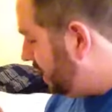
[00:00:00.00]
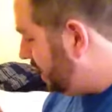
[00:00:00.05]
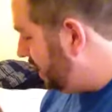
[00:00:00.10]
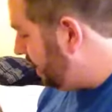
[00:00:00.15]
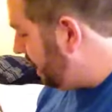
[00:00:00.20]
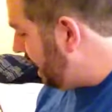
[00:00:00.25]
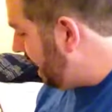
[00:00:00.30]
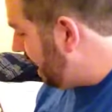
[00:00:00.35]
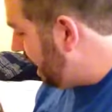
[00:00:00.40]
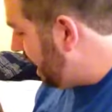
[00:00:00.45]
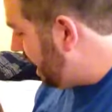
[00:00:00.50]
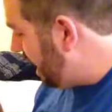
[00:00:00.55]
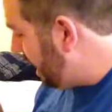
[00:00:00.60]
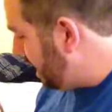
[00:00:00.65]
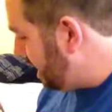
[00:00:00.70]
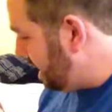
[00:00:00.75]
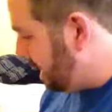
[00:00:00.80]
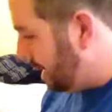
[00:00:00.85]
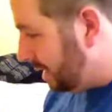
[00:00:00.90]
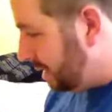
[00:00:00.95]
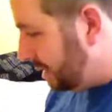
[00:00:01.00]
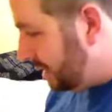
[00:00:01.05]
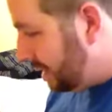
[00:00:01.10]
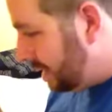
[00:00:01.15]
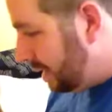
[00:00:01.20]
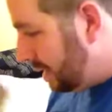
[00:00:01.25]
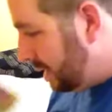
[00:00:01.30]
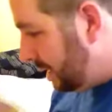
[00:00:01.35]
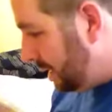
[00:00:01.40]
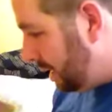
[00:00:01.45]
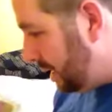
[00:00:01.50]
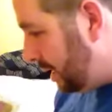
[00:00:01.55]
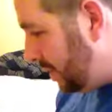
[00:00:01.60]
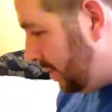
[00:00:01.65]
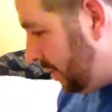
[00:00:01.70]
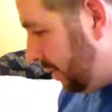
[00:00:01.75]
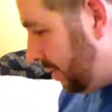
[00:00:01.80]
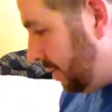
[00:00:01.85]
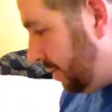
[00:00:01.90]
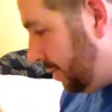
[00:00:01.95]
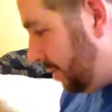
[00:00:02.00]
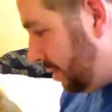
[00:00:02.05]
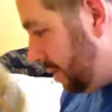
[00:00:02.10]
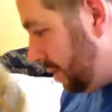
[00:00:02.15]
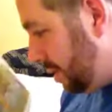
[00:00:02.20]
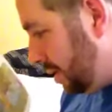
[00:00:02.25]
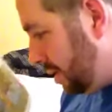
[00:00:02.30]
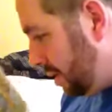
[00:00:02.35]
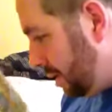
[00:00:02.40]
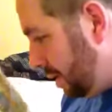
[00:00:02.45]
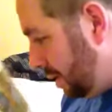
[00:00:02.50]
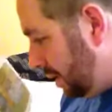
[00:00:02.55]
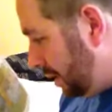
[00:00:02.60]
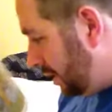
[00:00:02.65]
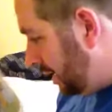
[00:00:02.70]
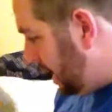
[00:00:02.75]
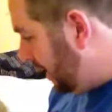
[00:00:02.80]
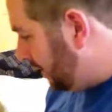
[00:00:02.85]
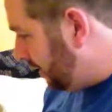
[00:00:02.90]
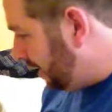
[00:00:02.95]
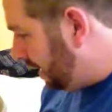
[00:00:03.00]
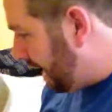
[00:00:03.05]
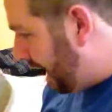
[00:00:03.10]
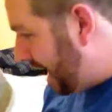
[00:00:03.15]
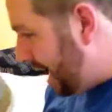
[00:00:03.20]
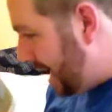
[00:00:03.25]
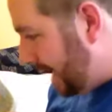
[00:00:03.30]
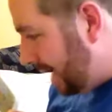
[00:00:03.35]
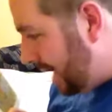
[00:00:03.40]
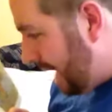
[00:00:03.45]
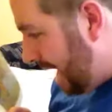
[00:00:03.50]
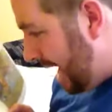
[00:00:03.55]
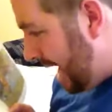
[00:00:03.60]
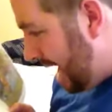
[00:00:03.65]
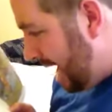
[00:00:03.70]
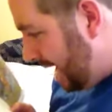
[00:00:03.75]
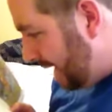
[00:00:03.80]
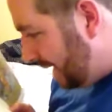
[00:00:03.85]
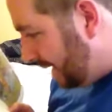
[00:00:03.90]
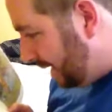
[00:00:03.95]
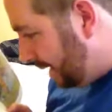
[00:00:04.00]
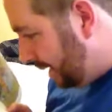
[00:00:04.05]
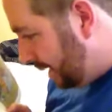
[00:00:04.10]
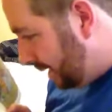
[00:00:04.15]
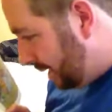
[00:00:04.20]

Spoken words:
Lay, he ordered. Now lay again.